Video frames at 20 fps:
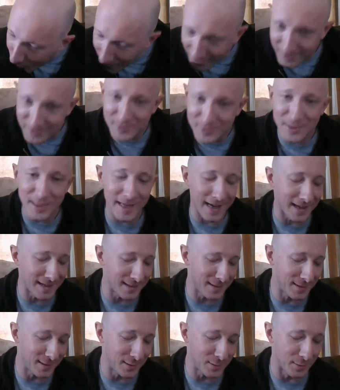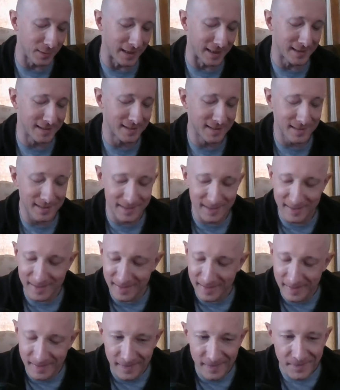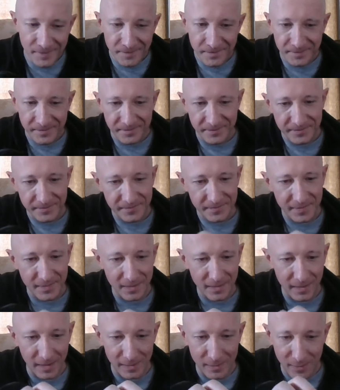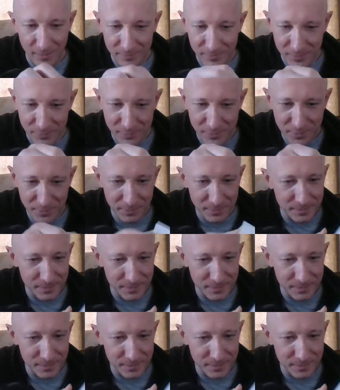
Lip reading: And she added the twigs. "I love you too."